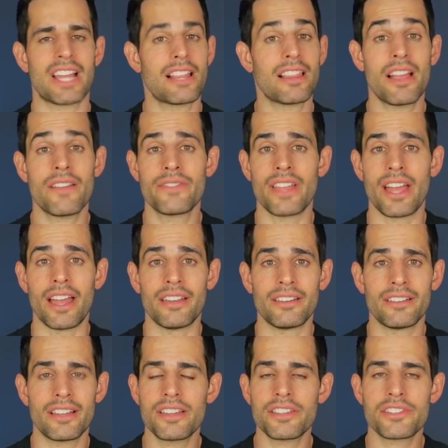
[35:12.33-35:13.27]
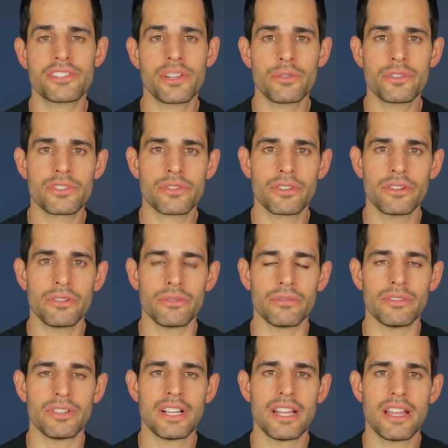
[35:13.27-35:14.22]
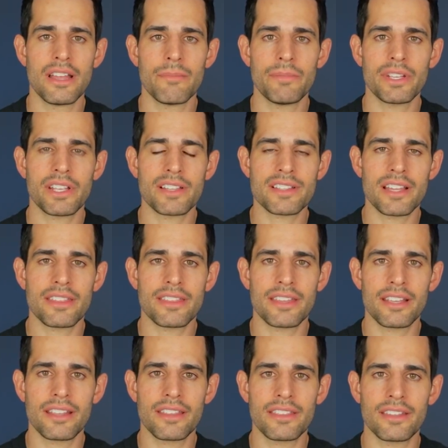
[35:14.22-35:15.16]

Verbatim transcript: i love that and it's so true because i think